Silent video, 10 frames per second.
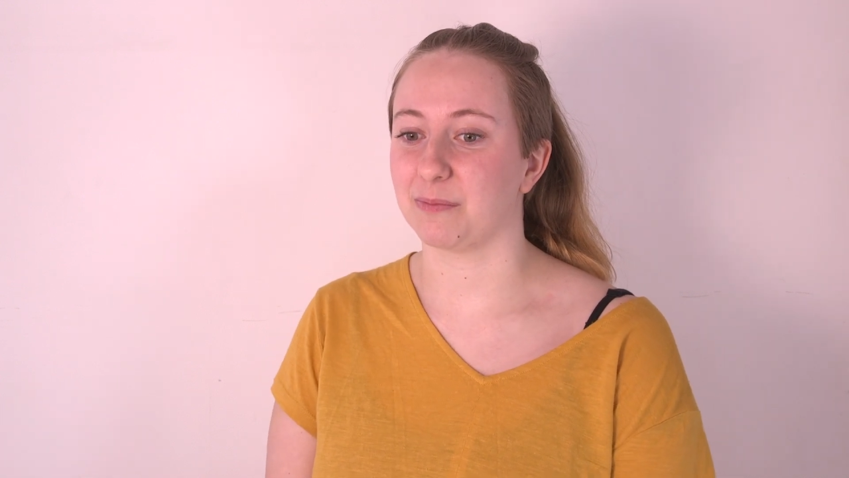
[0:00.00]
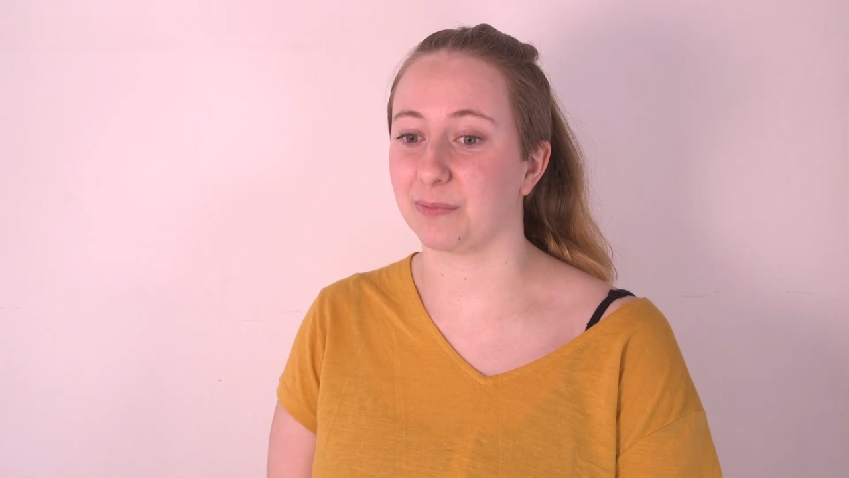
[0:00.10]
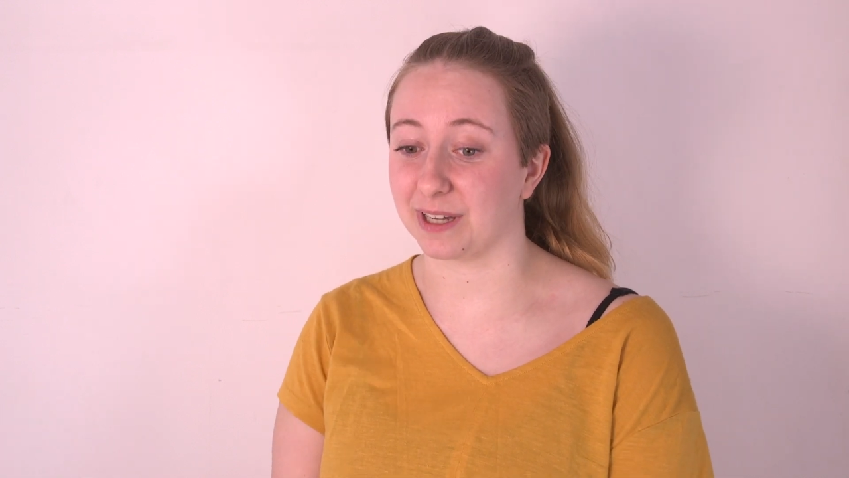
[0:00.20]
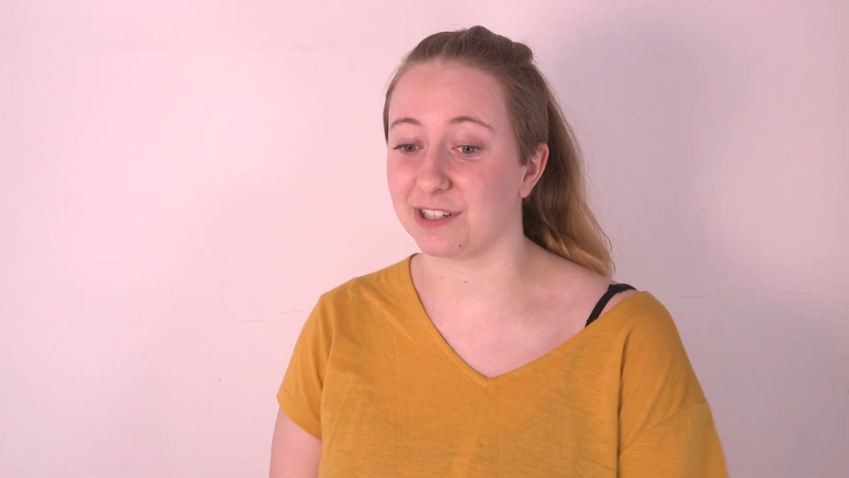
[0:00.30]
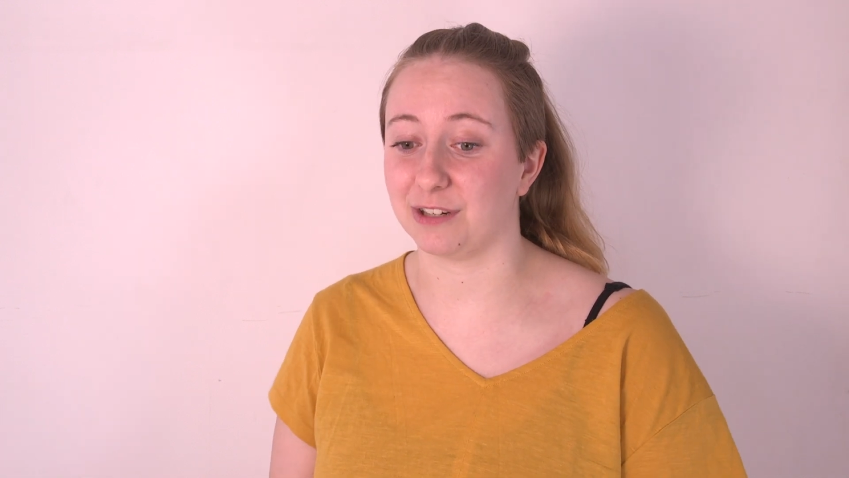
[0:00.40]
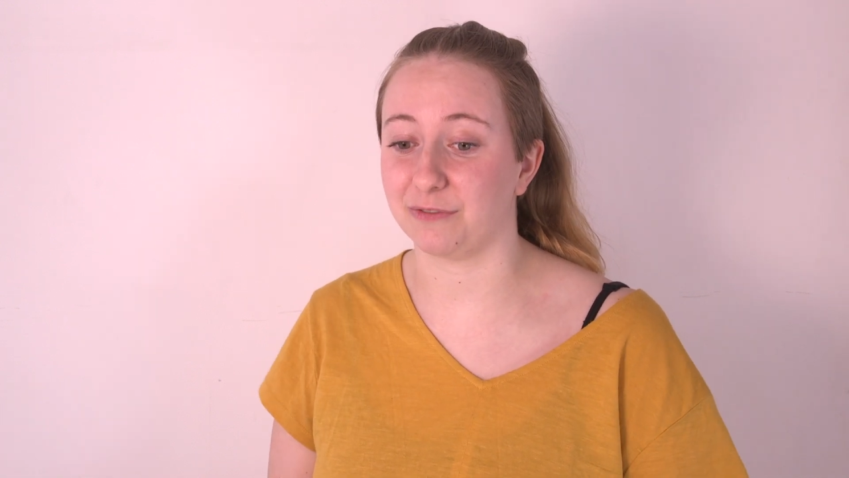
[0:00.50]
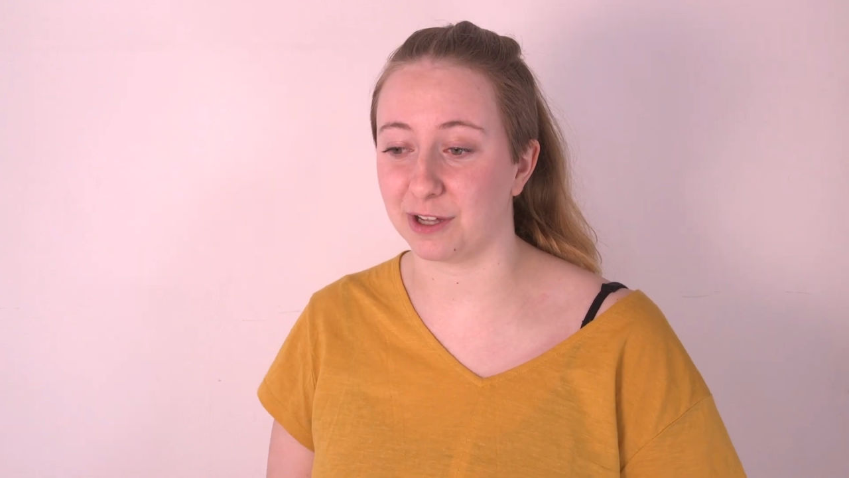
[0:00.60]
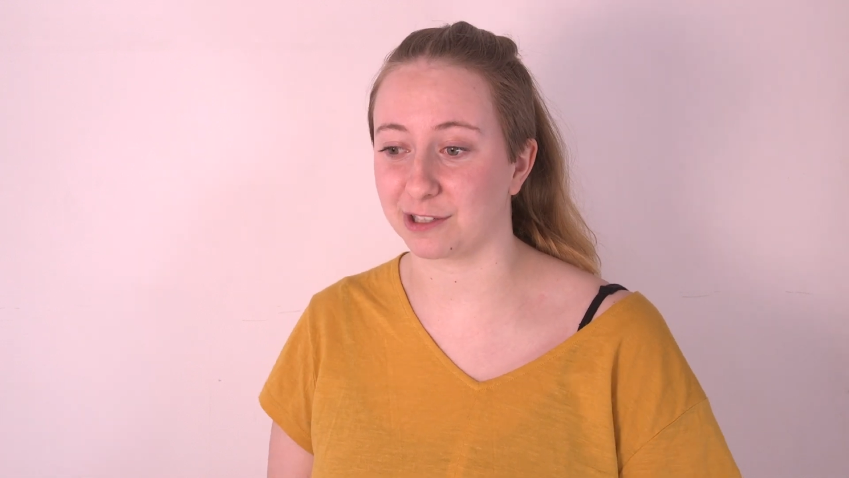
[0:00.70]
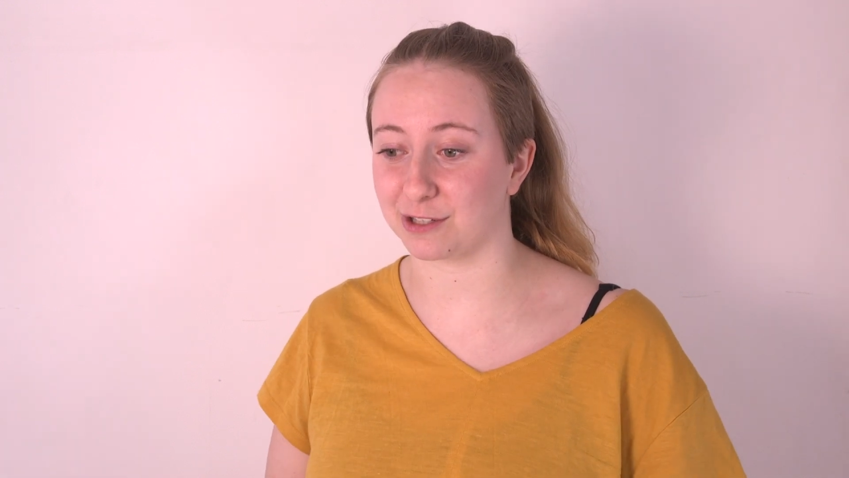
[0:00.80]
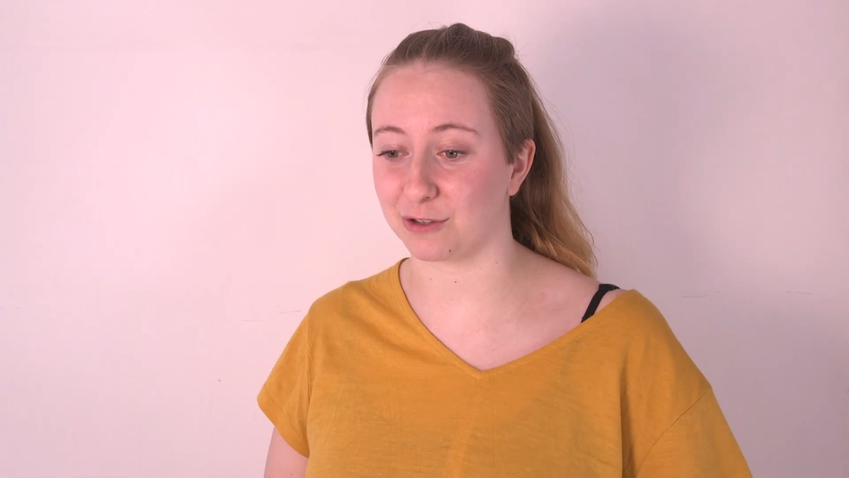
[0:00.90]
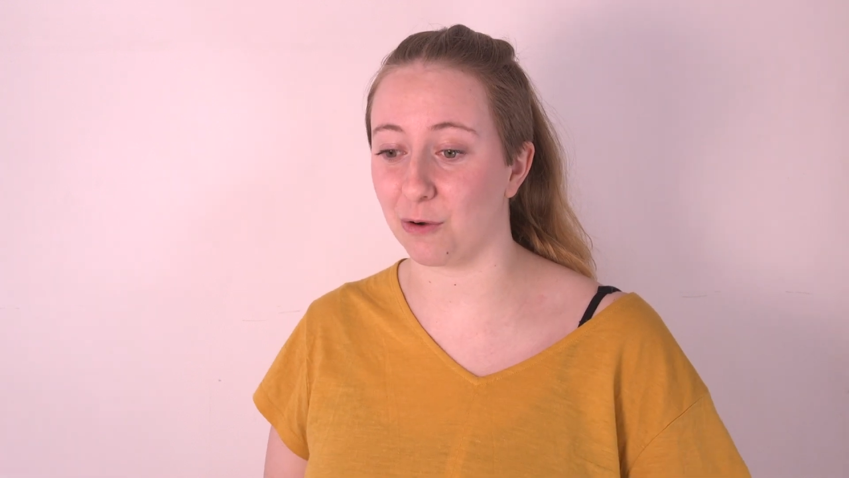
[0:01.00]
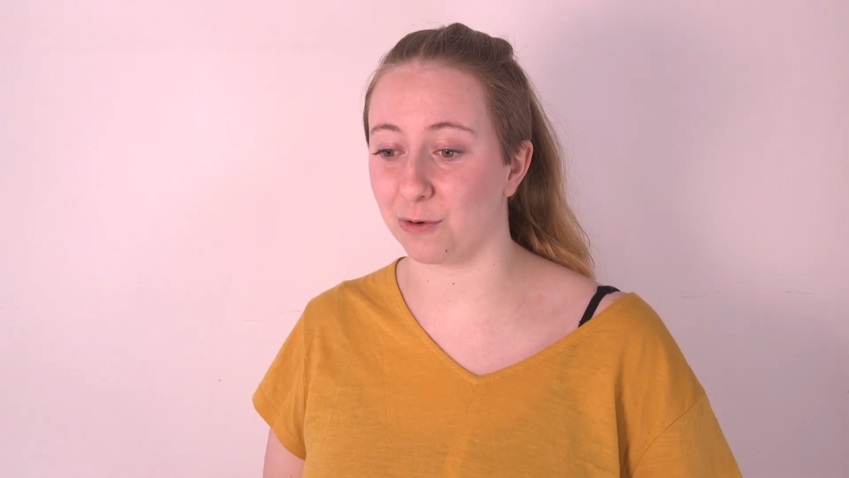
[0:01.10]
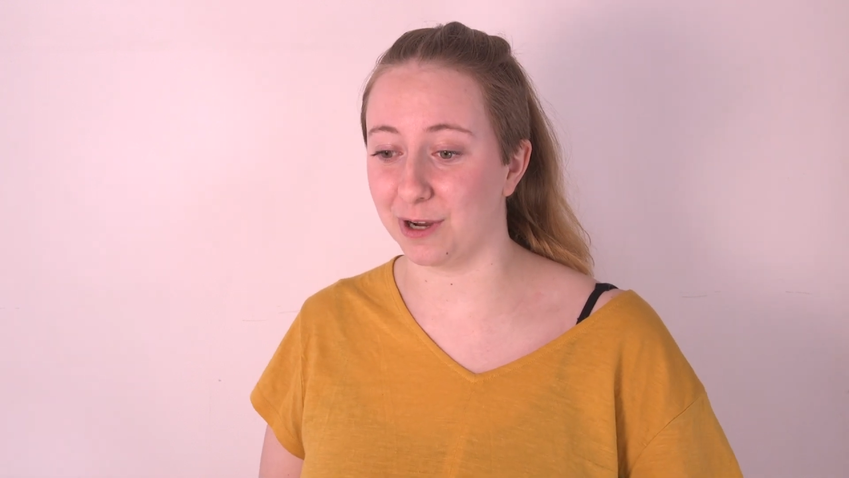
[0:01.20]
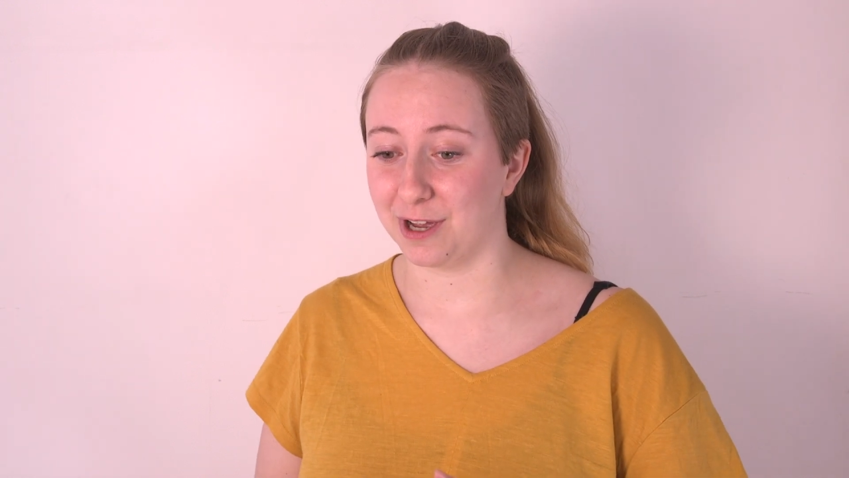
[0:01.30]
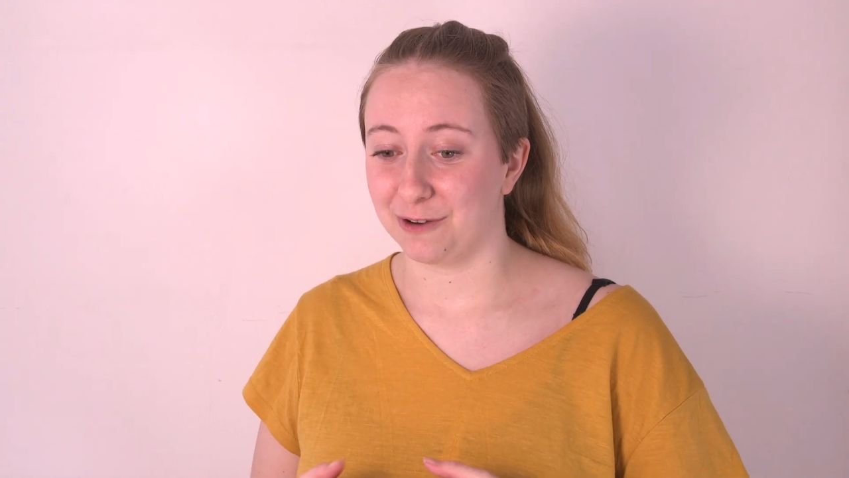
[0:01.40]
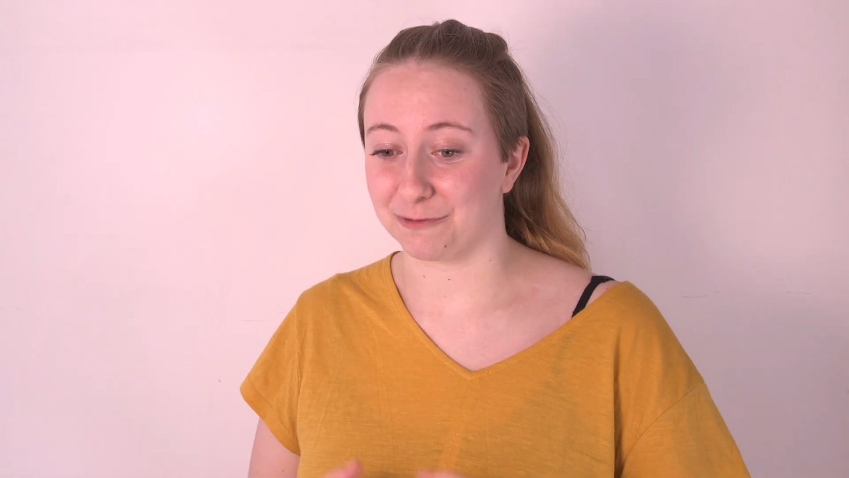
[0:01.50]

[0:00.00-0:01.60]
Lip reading: because she felt so